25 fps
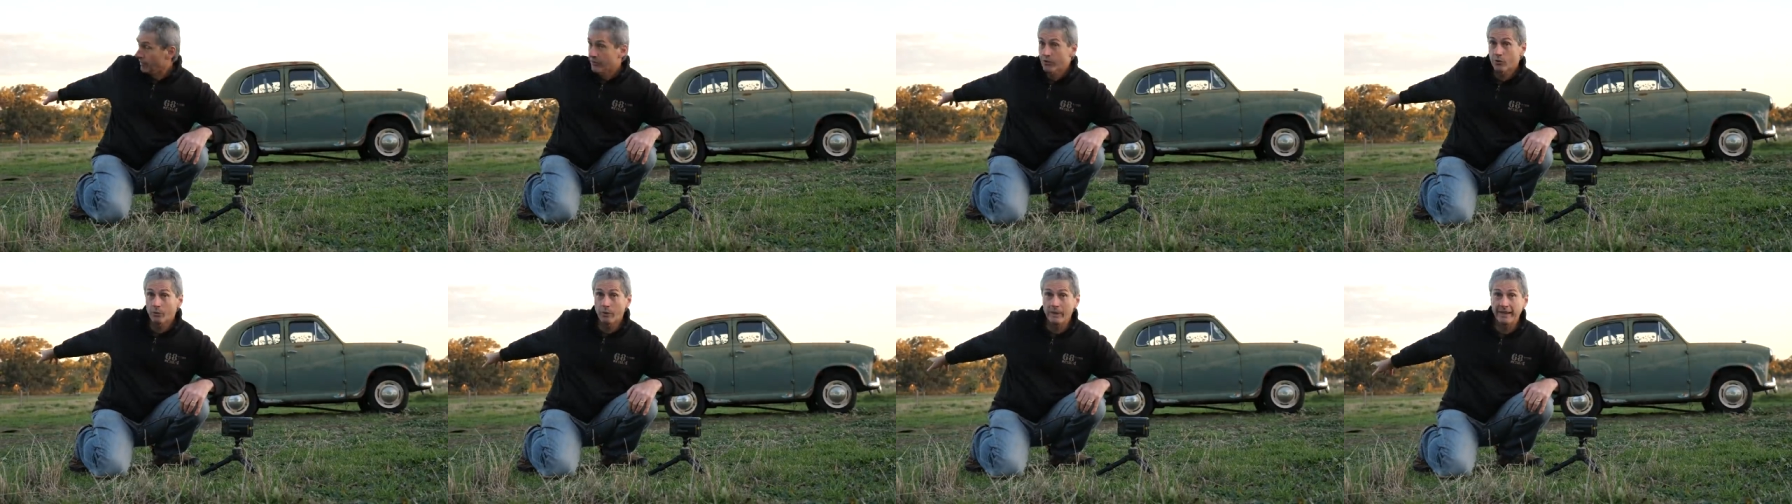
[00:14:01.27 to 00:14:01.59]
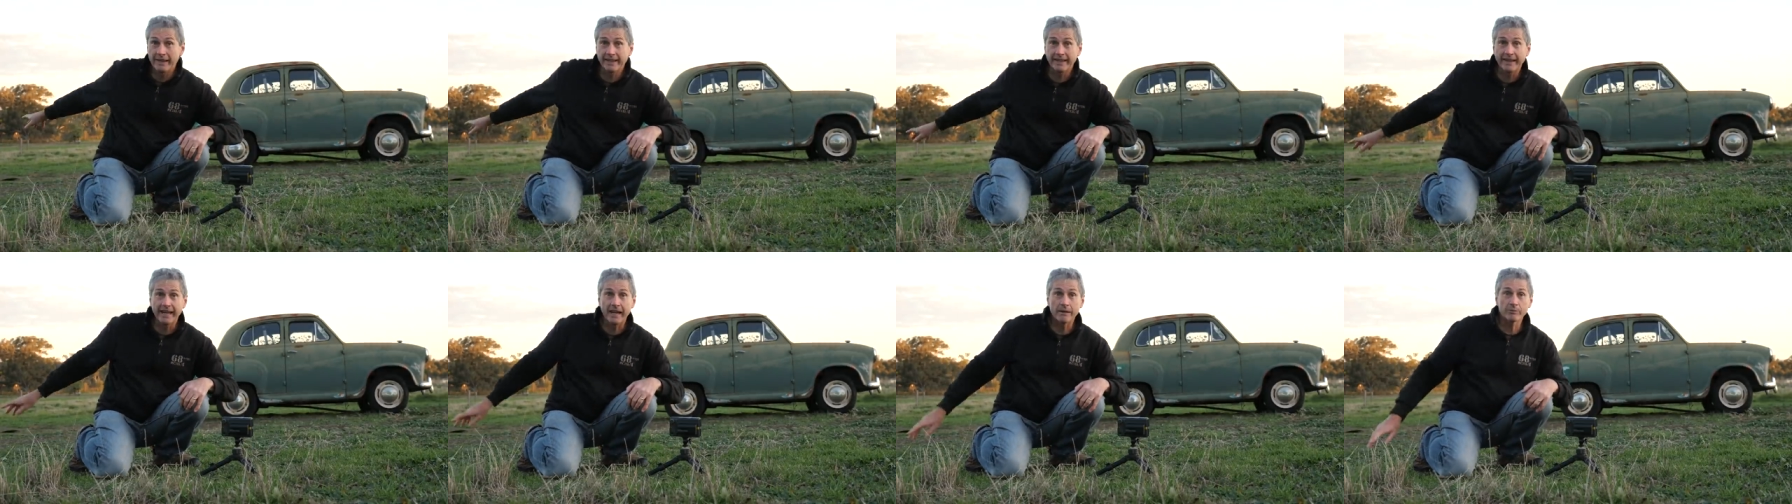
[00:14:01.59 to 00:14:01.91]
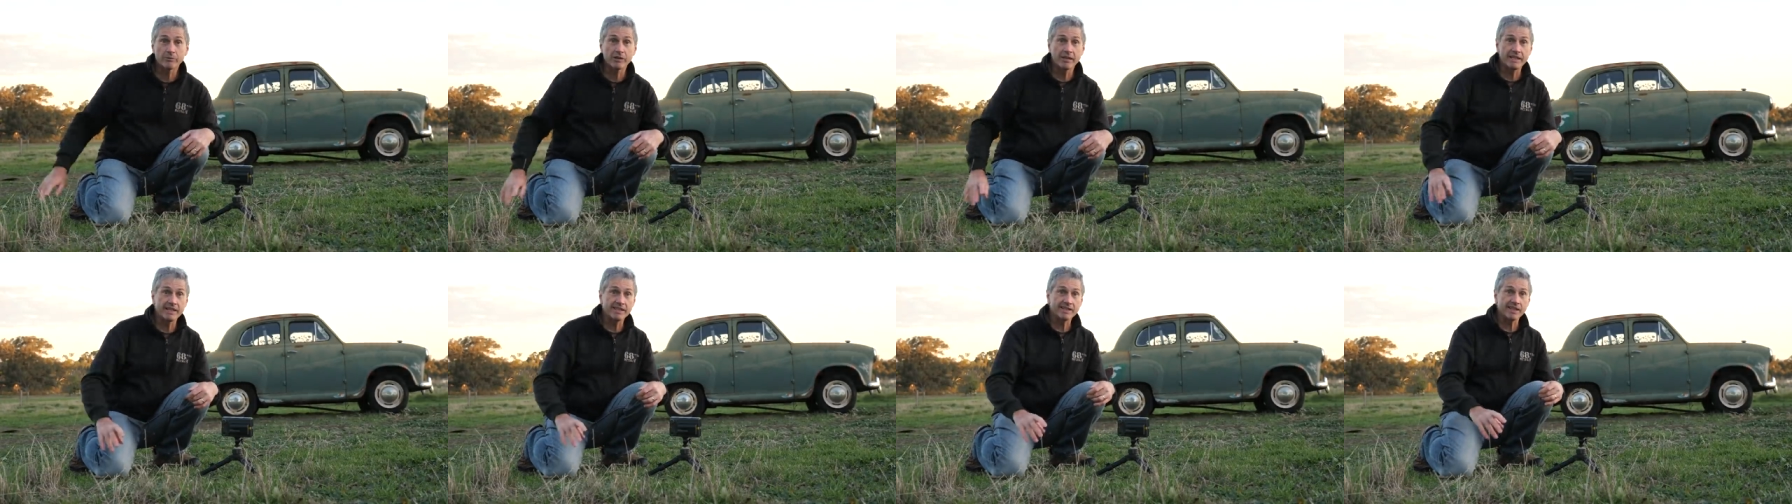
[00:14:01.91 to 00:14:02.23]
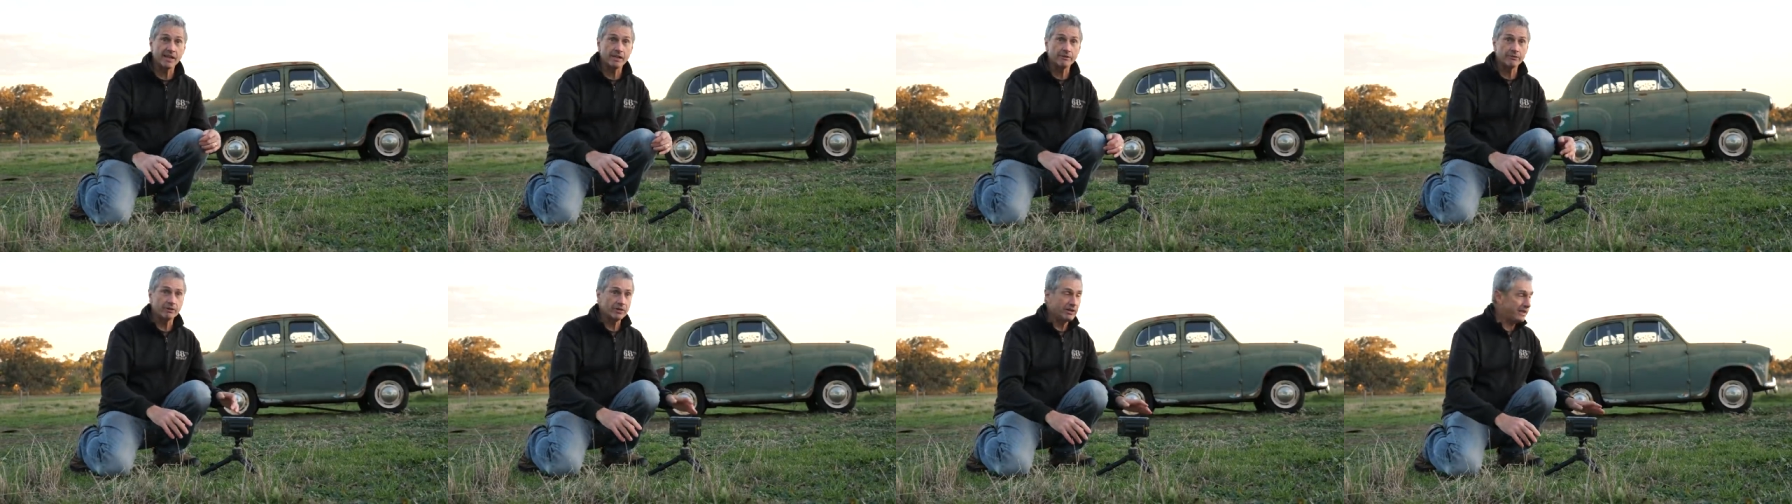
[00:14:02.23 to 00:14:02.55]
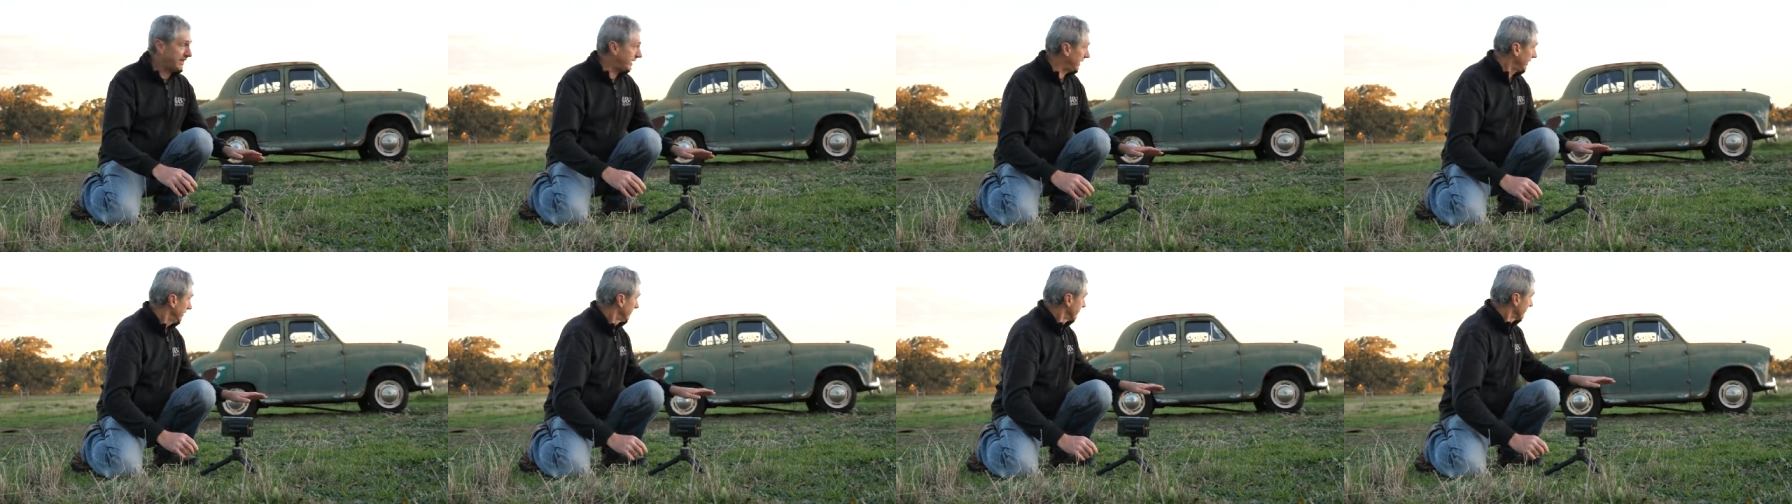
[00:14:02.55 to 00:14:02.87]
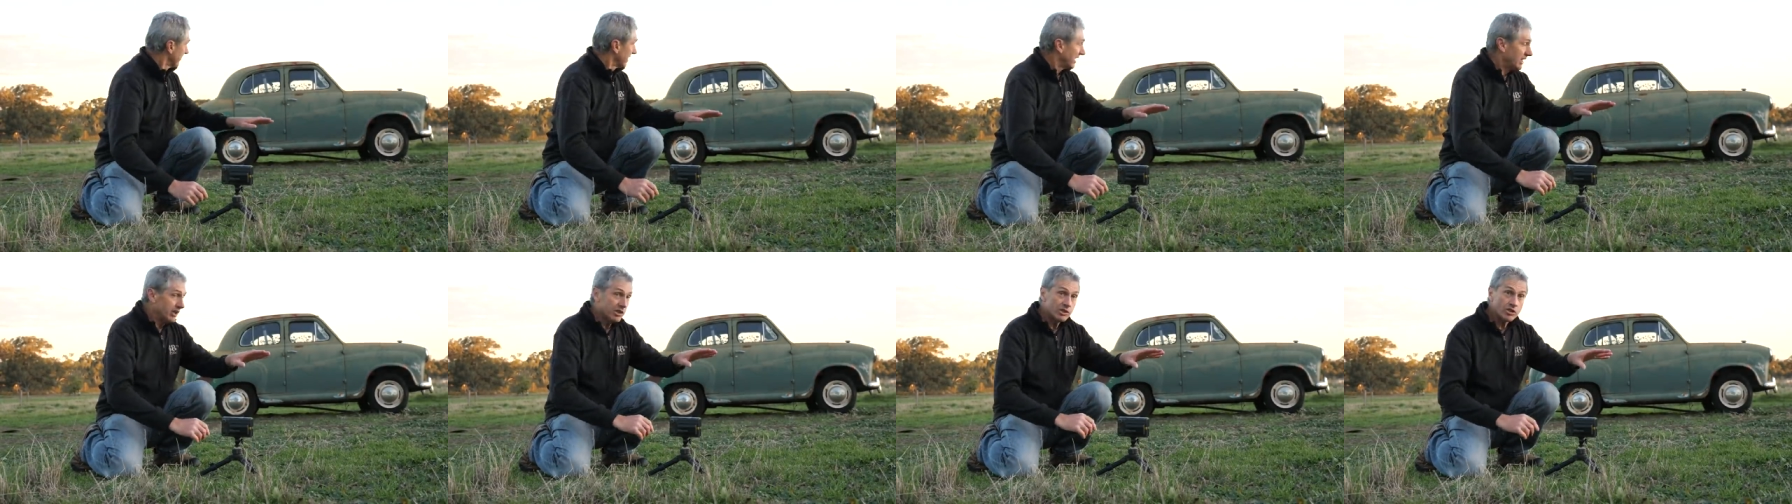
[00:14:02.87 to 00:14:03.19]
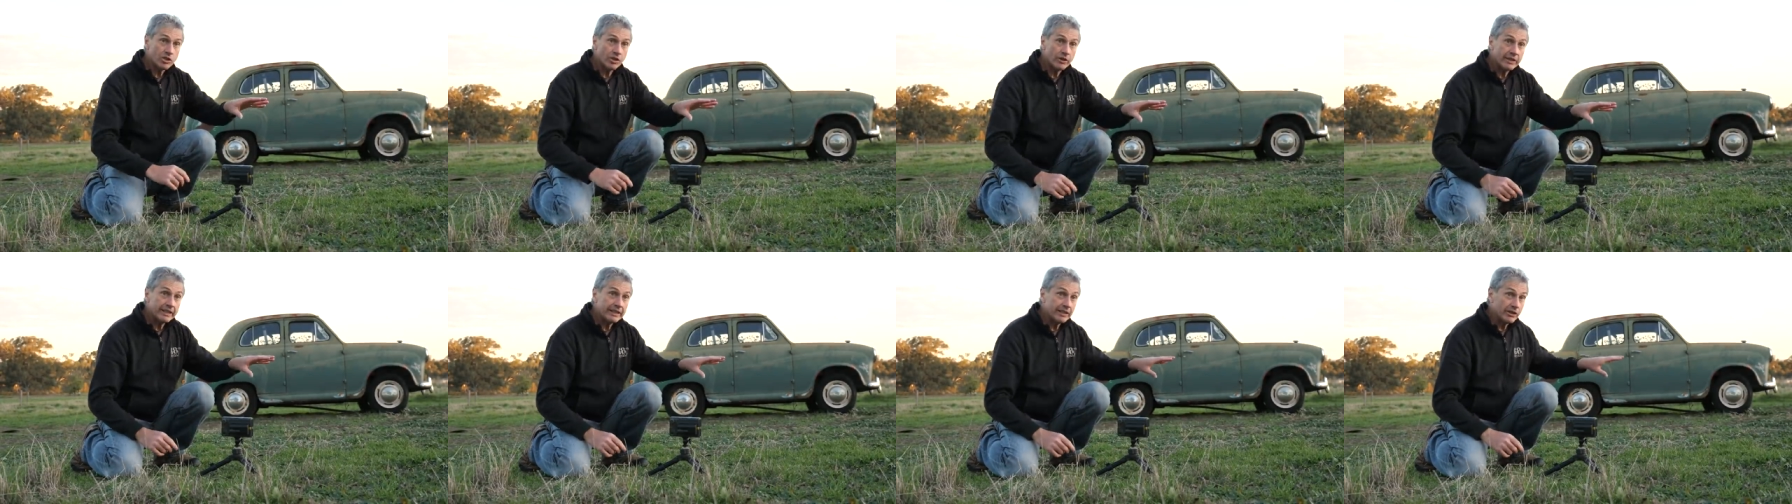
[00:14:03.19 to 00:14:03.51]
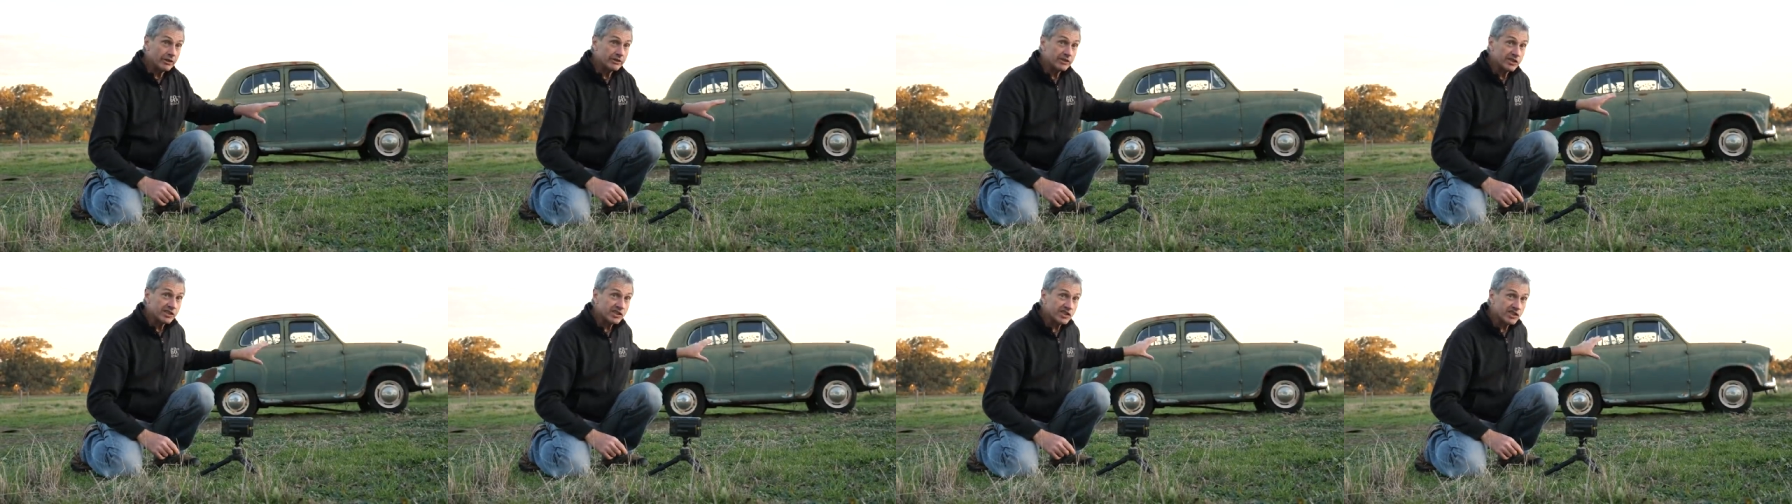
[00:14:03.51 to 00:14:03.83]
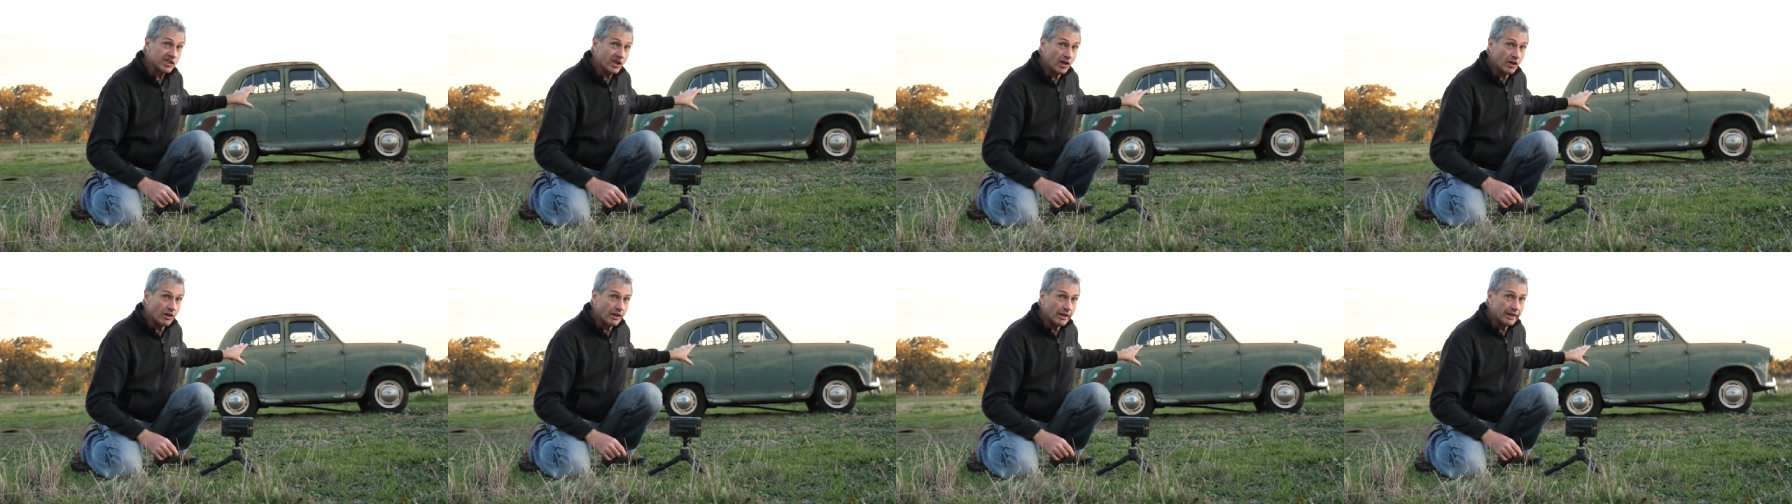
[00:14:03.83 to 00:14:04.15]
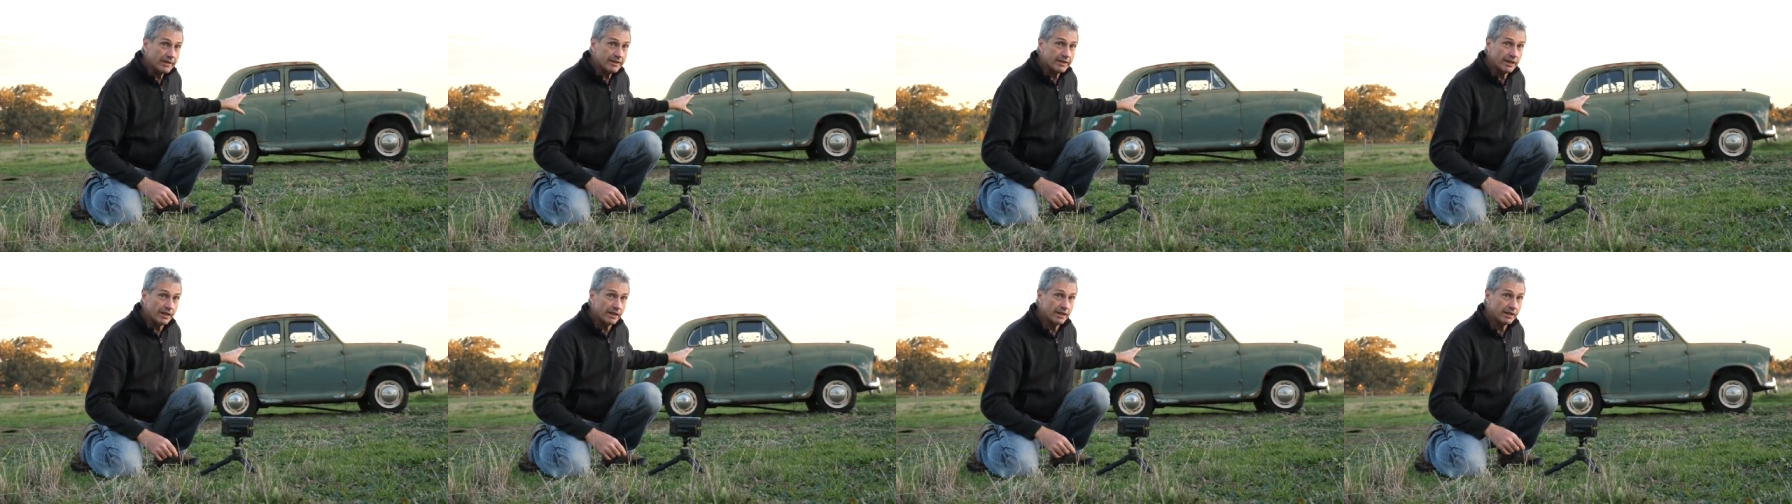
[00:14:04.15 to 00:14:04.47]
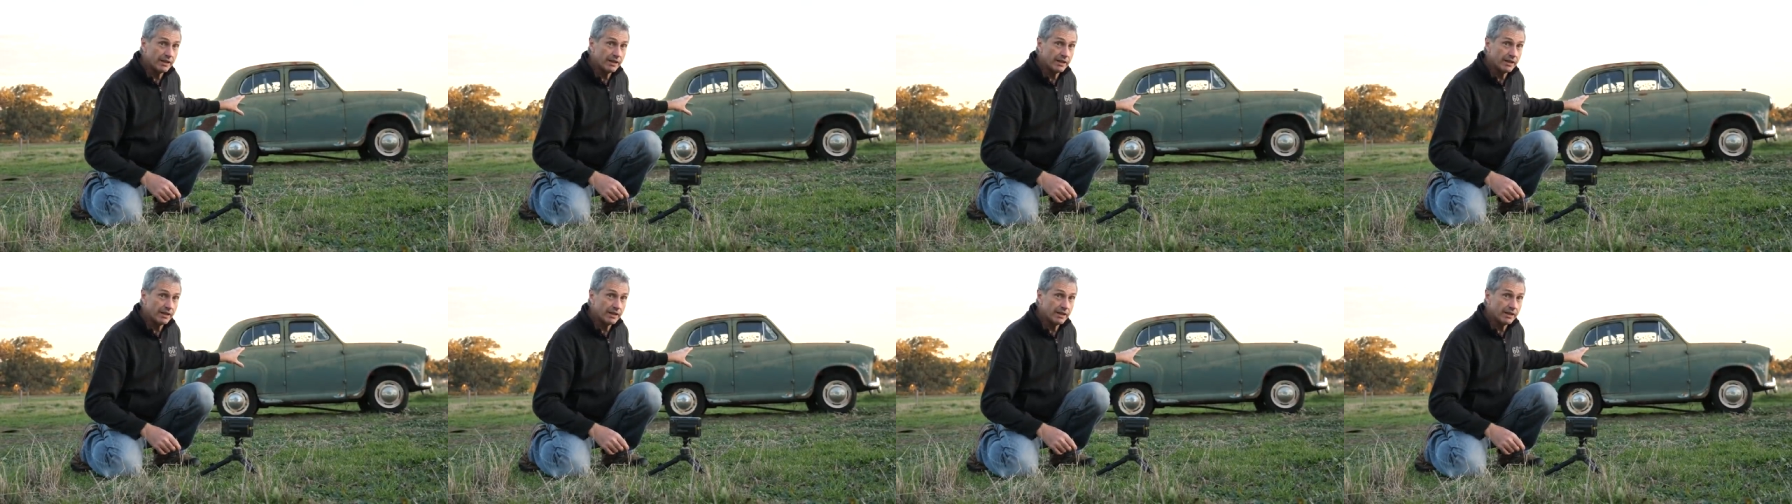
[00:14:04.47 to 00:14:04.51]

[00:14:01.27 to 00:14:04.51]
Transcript: to where the camera is over there, shining on the side